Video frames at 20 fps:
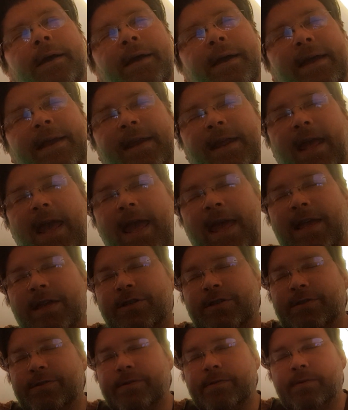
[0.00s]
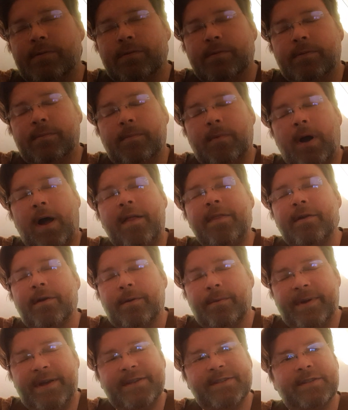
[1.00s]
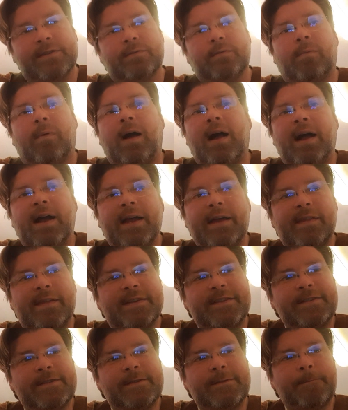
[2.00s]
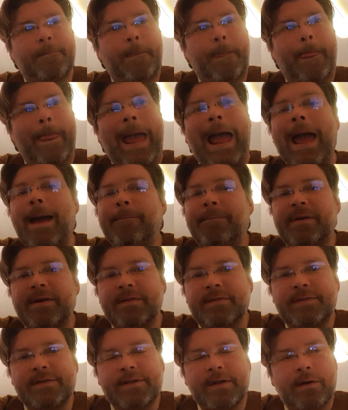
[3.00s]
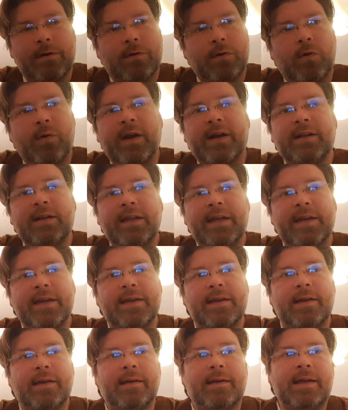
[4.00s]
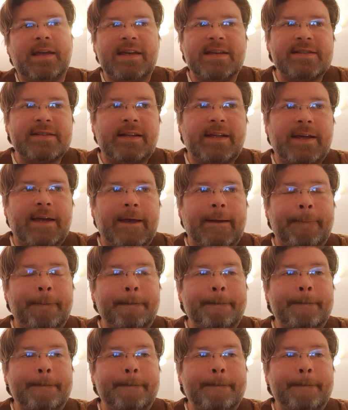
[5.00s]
engage into other reasons why this happened so quickly, easily.